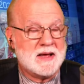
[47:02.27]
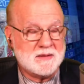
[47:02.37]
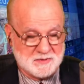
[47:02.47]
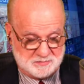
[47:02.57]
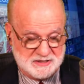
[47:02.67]

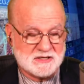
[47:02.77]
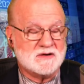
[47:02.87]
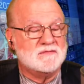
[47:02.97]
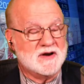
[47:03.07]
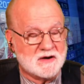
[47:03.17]

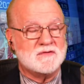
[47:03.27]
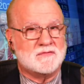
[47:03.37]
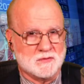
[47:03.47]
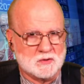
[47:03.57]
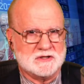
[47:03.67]
opinion, very
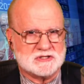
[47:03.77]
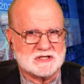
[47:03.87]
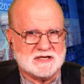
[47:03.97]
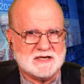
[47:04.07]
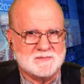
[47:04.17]

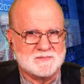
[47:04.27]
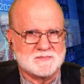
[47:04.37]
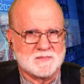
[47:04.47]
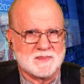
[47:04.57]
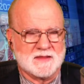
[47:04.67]
foolishly.
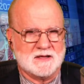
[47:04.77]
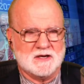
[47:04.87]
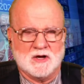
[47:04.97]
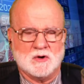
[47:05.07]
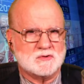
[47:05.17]

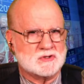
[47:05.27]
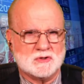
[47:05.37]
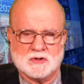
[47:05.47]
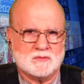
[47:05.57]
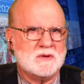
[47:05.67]
2
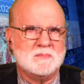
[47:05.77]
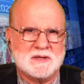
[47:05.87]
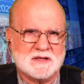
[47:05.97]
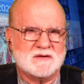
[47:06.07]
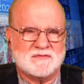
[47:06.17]
to 3
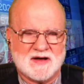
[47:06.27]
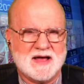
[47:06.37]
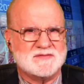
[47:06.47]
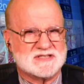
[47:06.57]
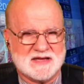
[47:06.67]
million,
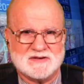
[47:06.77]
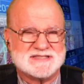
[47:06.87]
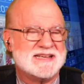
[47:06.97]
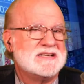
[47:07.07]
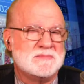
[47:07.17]
5, 7,
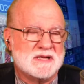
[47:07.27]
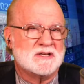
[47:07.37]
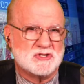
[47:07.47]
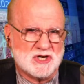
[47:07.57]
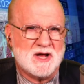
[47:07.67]
10
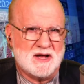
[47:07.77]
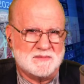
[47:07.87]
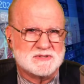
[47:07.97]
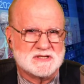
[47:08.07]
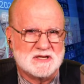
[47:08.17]
million
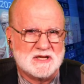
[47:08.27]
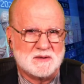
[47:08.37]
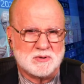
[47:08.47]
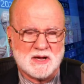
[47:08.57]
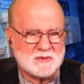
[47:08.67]
jobs,
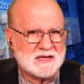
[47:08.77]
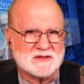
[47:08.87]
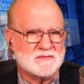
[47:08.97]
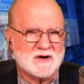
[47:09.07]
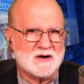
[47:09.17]
probably at
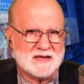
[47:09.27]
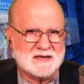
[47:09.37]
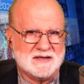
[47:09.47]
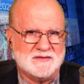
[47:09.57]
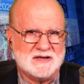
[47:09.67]
the very
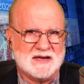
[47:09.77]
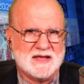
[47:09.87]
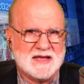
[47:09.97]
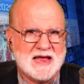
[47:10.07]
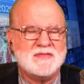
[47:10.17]
end of it.
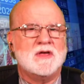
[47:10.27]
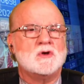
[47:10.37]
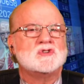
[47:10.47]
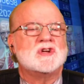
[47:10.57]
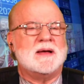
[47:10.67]
And
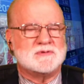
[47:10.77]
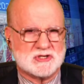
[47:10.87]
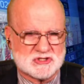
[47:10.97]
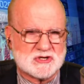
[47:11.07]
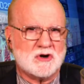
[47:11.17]
those jobs
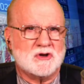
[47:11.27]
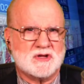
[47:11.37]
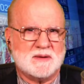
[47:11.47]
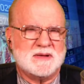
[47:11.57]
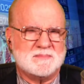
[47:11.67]
just started
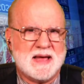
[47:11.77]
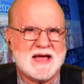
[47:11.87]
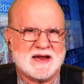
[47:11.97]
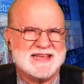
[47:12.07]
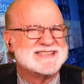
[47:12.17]
coming
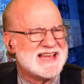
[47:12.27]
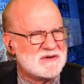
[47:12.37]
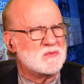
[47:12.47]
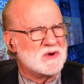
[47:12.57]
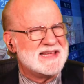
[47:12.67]
back. Is
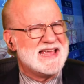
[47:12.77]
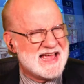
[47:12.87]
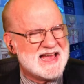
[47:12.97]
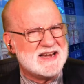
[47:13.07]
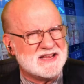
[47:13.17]
that really
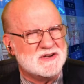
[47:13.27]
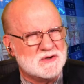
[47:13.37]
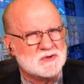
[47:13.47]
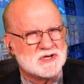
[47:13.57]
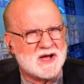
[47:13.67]
adding
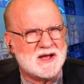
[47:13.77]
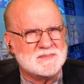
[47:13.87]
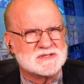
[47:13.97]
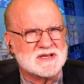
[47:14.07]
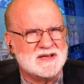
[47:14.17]
new
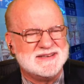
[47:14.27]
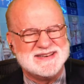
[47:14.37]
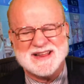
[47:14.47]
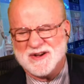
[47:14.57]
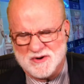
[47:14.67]
jobs?
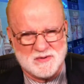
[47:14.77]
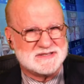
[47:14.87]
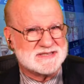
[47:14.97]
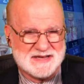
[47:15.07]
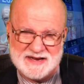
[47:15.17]
No,
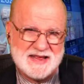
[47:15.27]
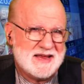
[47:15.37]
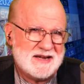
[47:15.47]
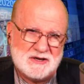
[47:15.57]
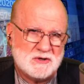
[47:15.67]
it's not
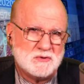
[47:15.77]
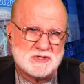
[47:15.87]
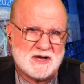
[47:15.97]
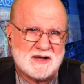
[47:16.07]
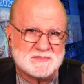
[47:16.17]
adding new
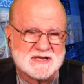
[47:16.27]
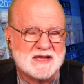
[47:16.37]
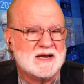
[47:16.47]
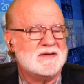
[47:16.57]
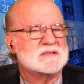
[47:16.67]
jobs.
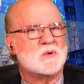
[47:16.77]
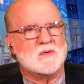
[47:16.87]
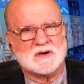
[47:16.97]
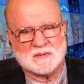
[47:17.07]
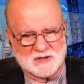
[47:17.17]
Now, that's more
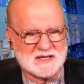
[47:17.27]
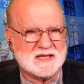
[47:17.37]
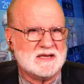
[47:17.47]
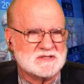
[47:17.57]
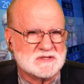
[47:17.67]
of what I'm going to
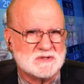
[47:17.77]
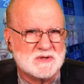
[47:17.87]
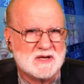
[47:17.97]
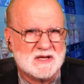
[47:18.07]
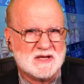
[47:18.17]
get
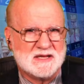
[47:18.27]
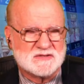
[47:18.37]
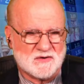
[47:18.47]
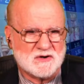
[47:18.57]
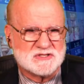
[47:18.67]
into
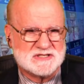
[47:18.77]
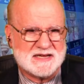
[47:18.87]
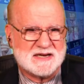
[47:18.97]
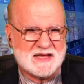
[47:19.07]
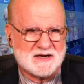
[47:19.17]
as far as
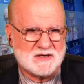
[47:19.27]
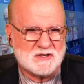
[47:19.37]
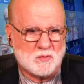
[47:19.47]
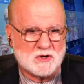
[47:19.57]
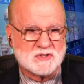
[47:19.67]
digging down
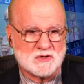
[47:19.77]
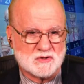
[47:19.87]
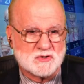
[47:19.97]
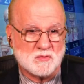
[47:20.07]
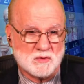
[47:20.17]
into which of
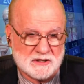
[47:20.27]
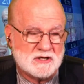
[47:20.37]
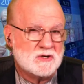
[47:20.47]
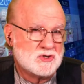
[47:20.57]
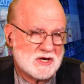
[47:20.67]
those are really
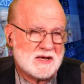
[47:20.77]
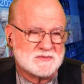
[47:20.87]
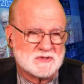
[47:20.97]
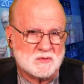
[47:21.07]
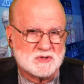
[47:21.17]
new
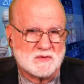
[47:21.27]
jobs and which of